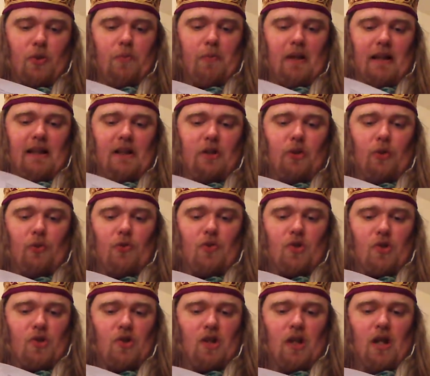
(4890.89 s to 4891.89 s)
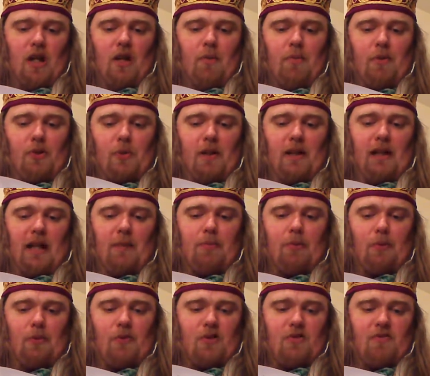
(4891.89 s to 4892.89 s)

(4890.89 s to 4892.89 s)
many cultures between apples,